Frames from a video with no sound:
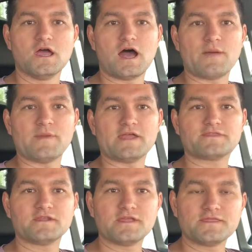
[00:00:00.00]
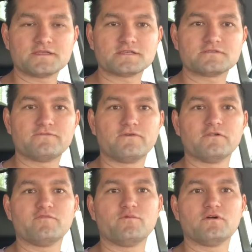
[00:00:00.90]
I'm Anthony, and this is
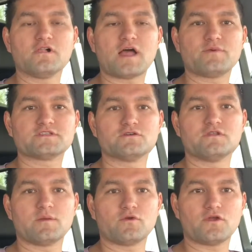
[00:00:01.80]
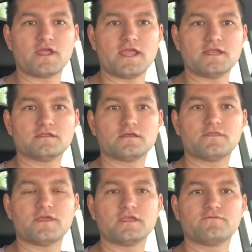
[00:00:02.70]
Full of Bull, episode number 8.
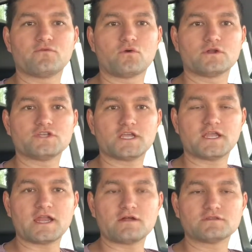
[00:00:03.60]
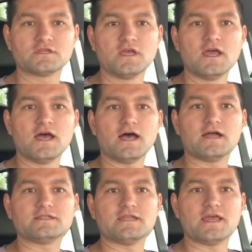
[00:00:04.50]
Thank you for checking it out.
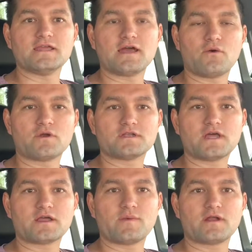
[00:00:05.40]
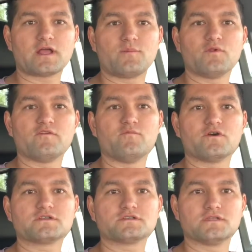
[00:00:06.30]
Today, I want to talk about a couple of
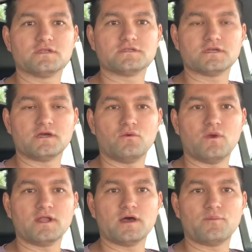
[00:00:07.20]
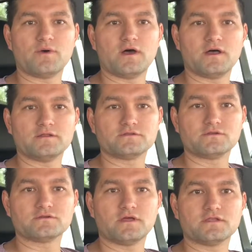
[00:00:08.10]
books that went up on
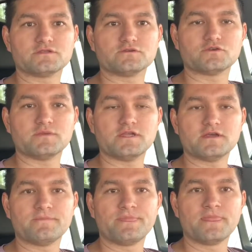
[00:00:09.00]
the social media.